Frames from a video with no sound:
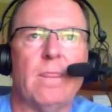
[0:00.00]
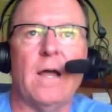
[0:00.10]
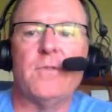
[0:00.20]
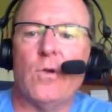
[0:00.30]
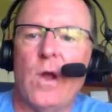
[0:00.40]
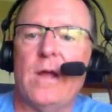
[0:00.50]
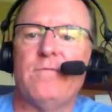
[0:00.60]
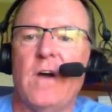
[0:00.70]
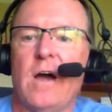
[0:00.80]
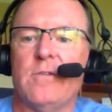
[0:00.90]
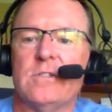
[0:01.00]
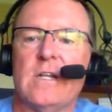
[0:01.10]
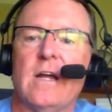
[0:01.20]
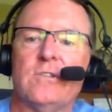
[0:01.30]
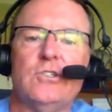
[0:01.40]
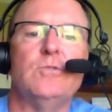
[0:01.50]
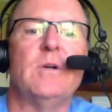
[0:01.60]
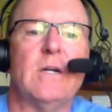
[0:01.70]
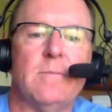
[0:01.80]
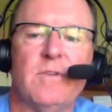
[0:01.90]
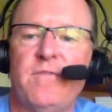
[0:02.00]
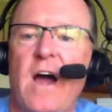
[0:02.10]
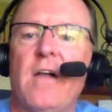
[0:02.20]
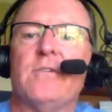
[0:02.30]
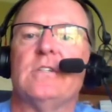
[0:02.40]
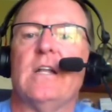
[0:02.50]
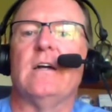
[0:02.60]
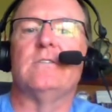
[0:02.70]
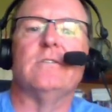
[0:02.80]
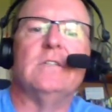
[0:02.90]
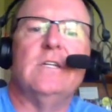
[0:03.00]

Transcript: not the grandfather's announcer, you become the father's announcer.